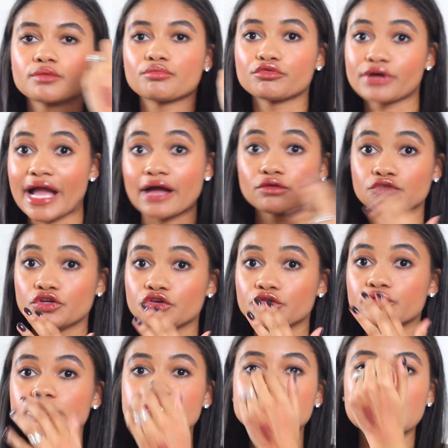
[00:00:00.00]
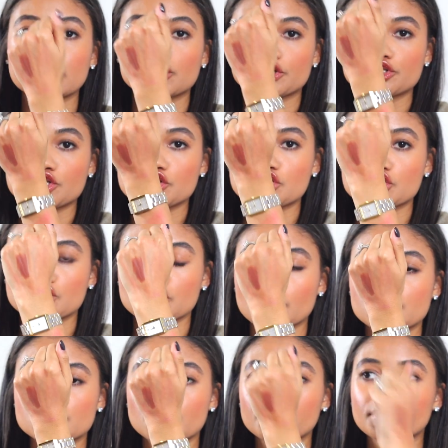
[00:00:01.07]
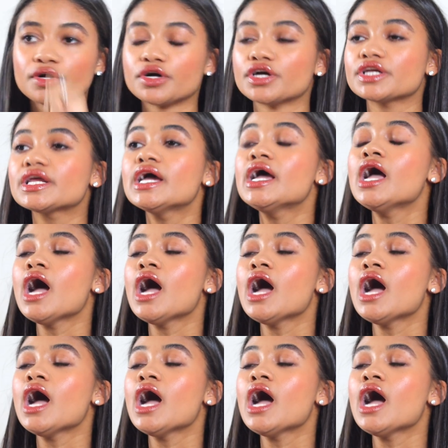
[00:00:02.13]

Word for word: brown nudes. Like they're just so, so good.